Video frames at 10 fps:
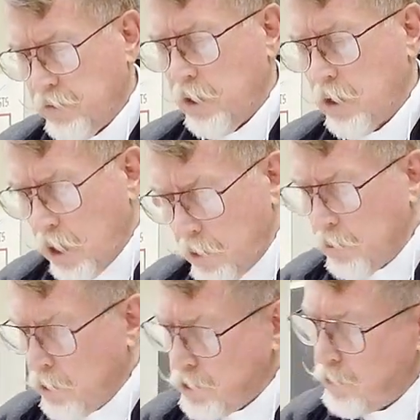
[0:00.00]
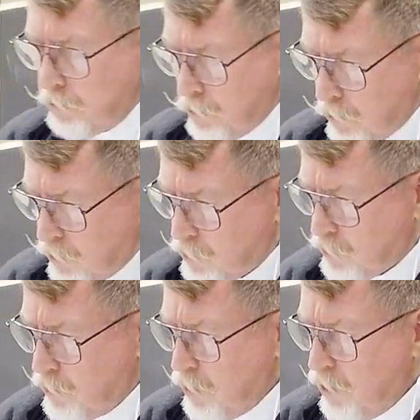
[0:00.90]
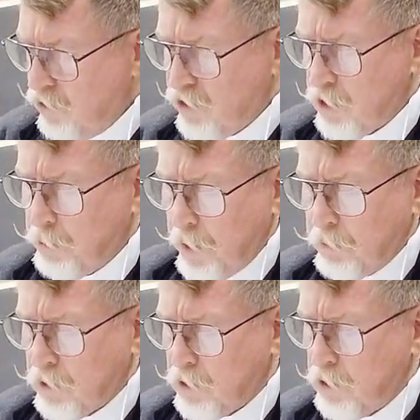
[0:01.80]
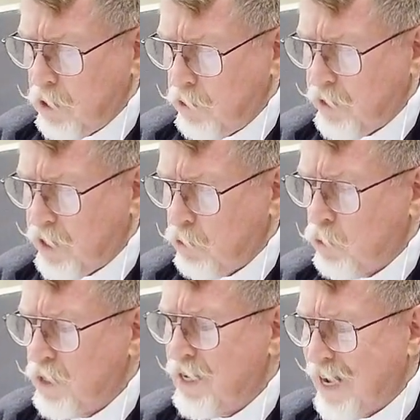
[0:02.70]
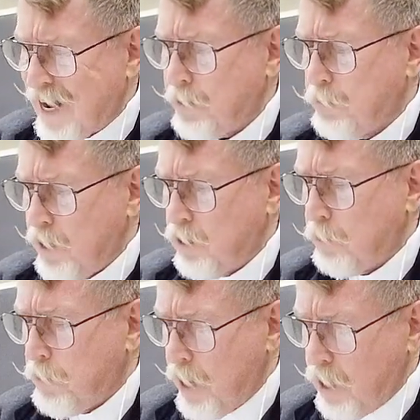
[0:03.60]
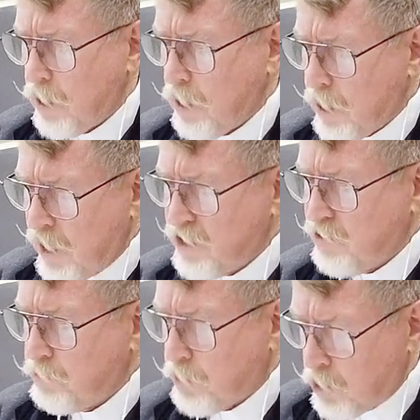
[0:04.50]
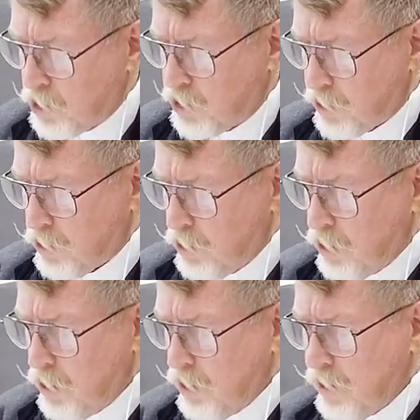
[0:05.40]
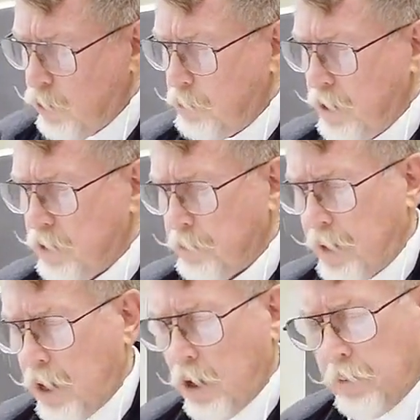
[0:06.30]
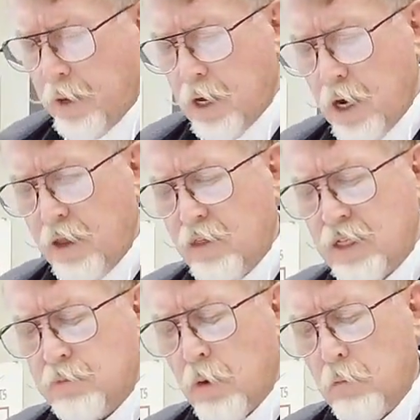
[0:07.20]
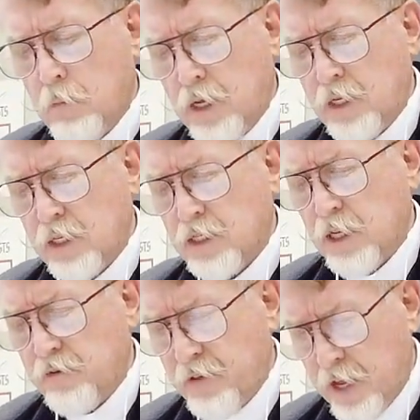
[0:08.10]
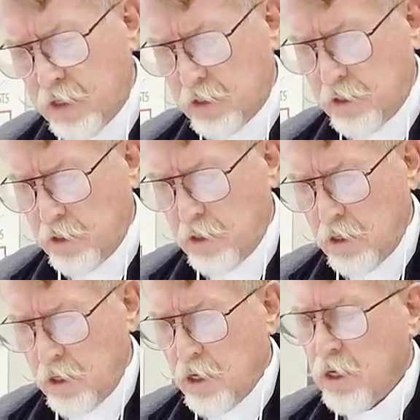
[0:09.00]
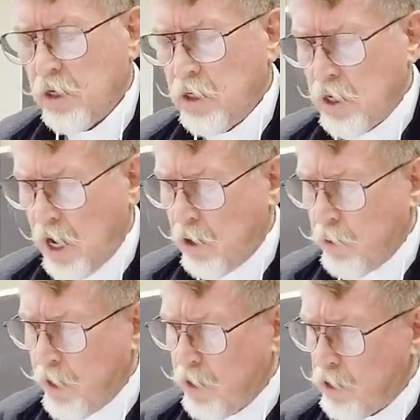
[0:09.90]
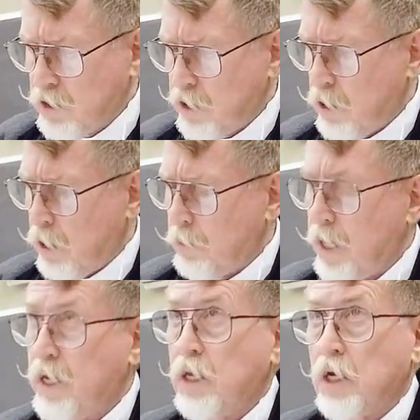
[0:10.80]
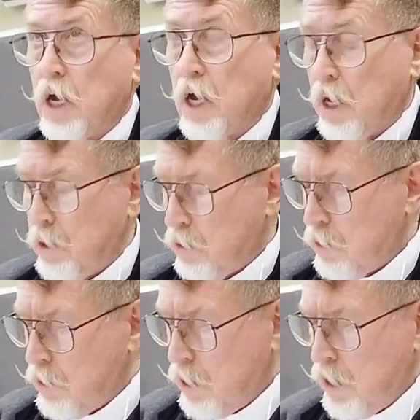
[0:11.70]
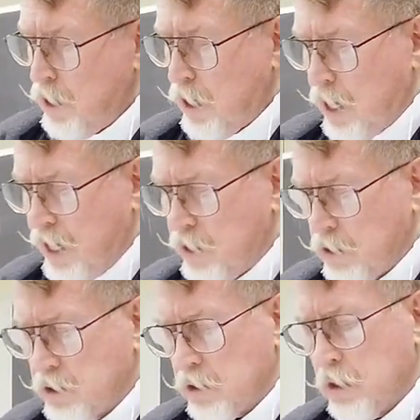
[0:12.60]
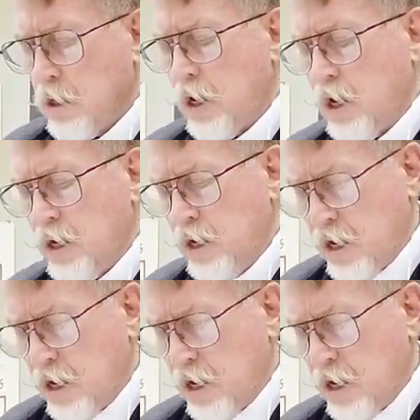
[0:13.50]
of the utmost importance, for the people to know that it would not be the pagan gods of Persia that would be the power behind this momentous event. Yahweh is the Almighty God. Idols are